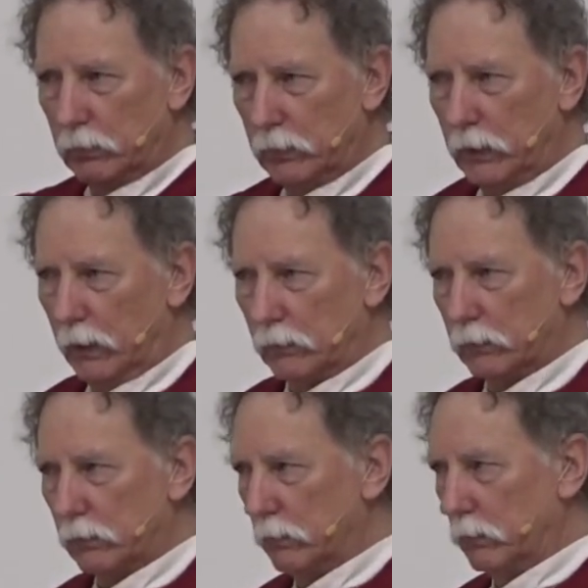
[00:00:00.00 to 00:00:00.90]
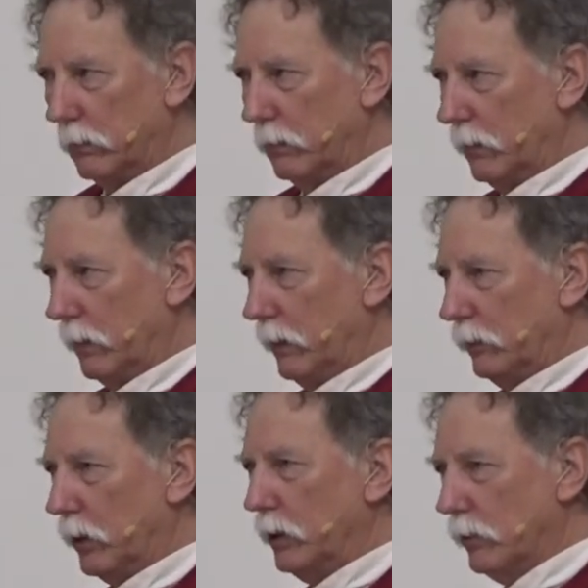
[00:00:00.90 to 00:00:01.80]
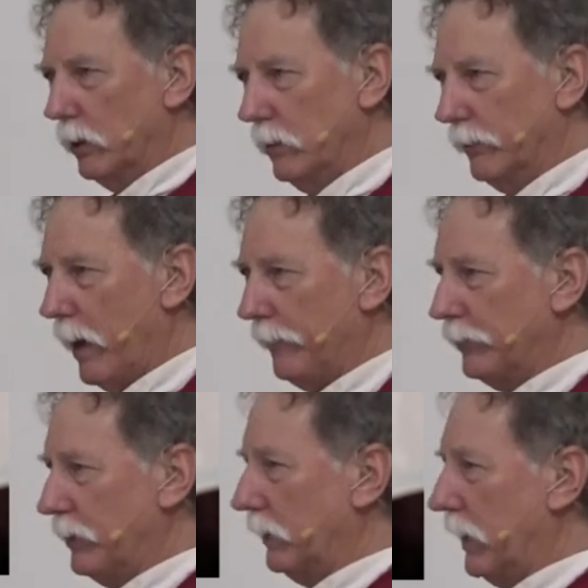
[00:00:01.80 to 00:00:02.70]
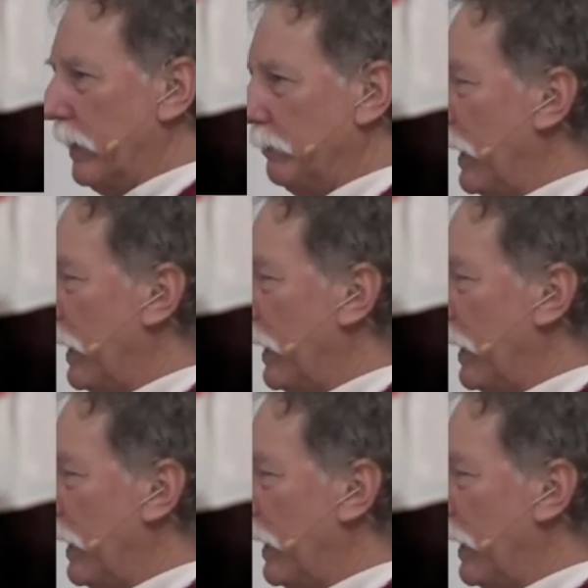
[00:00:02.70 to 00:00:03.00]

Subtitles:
Yes. Took his oath of office on 9